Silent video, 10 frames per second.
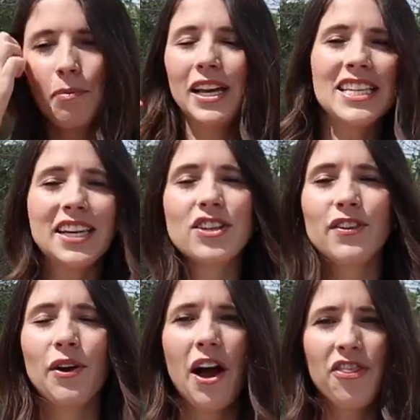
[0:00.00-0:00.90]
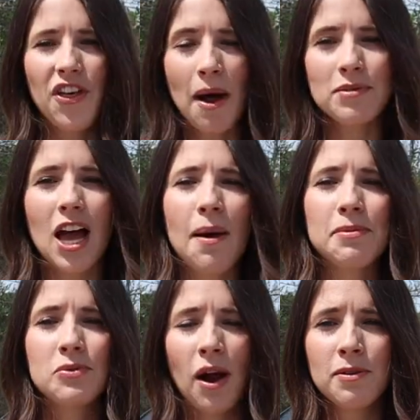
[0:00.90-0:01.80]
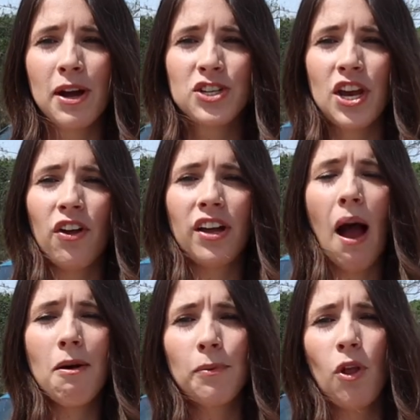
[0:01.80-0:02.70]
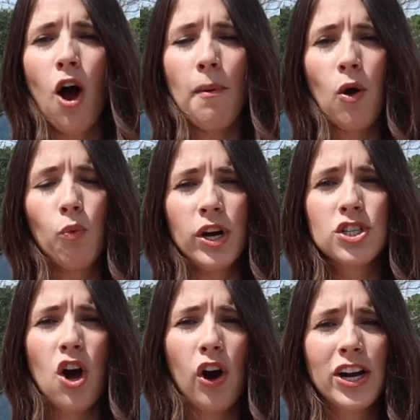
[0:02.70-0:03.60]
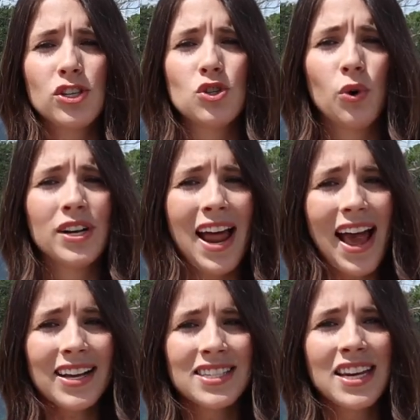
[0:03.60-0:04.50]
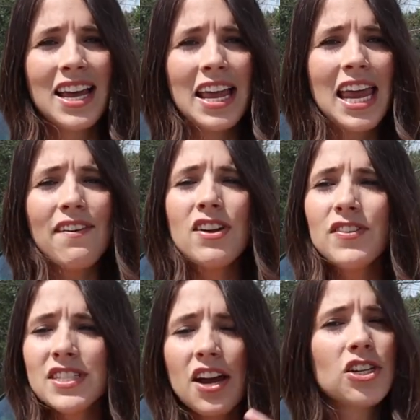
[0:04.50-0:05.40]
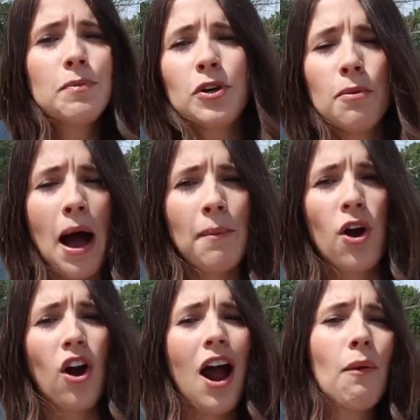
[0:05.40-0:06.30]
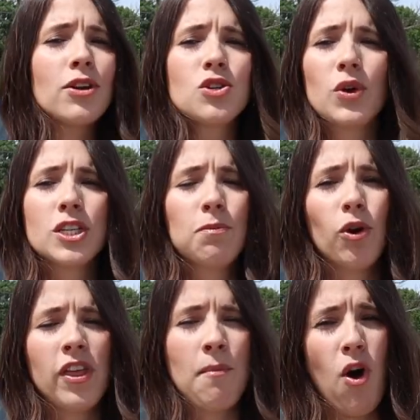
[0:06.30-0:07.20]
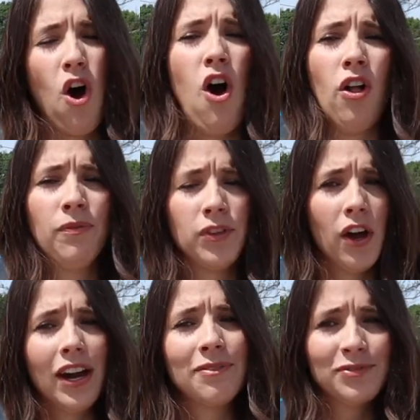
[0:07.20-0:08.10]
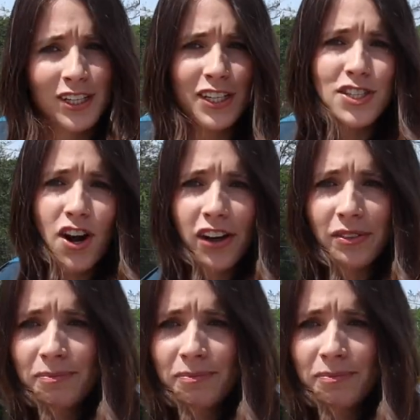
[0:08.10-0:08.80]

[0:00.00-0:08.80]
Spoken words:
Please give this video a thumbs up, subscribe to my channel, and comment below about which car I should tour next. Even if it's not your typical mom car, I want to explore them all. All right, let's get started.